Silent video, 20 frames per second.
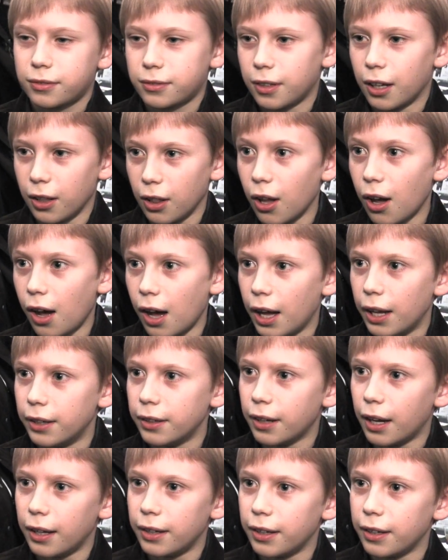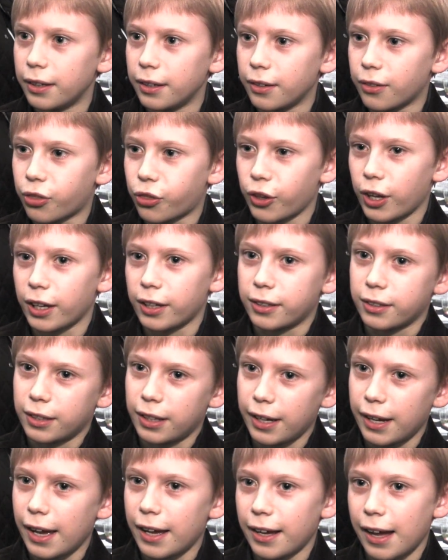a lot. I didn't think
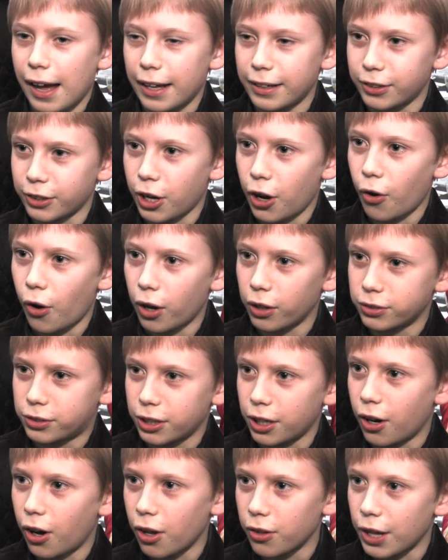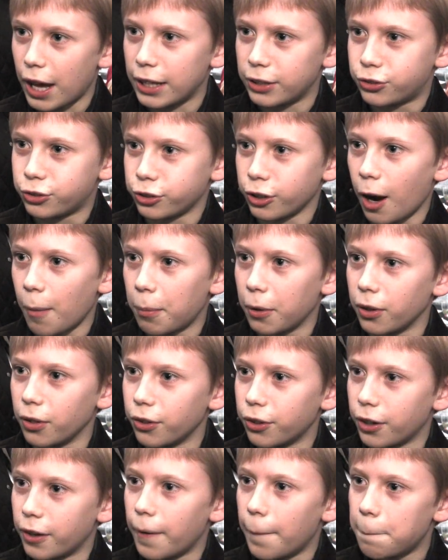he had to go to all that
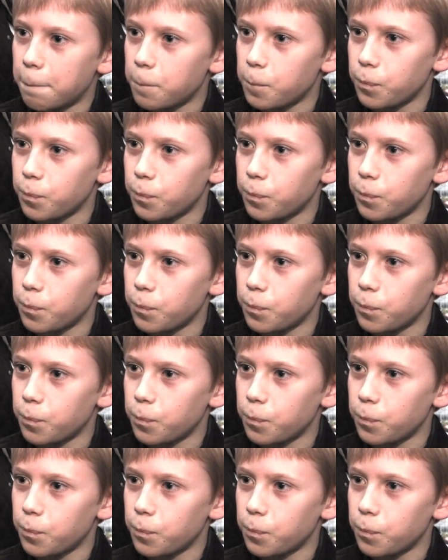trouble to